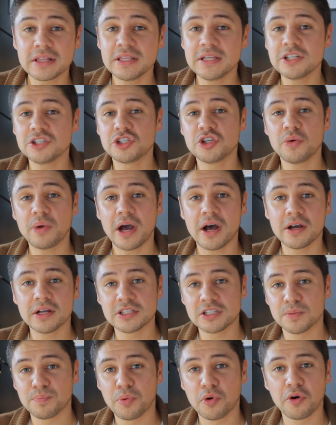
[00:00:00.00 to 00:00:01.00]
these 2 out
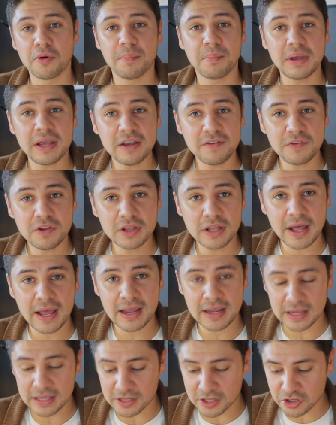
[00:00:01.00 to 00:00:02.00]
and support me if you'd
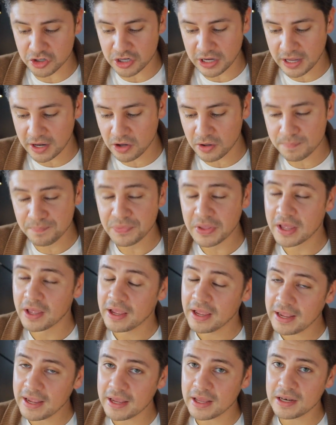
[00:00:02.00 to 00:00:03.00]
like in the channel.
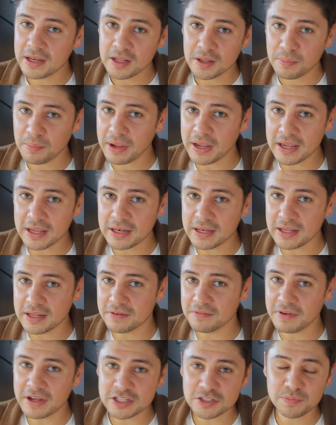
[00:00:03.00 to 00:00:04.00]
and make an
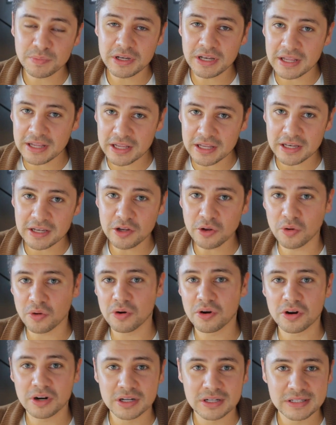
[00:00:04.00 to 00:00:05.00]
investment in
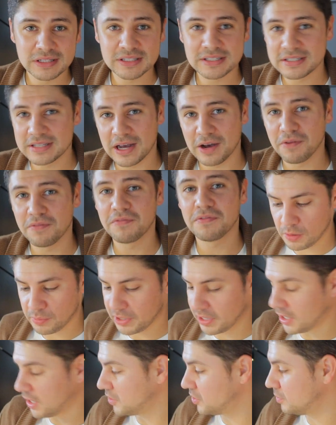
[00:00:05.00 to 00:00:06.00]
yourself. Oh
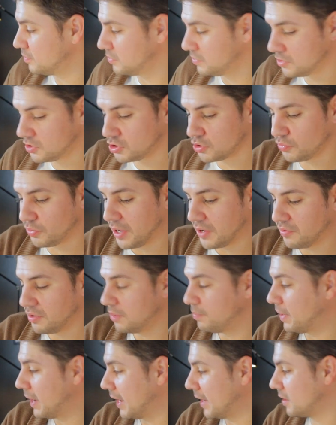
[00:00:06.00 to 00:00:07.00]
my gosh, I'm
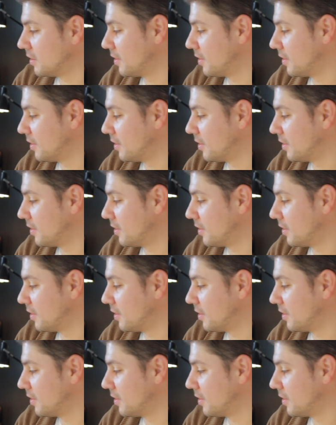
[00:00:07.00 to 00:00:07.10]
surrounded by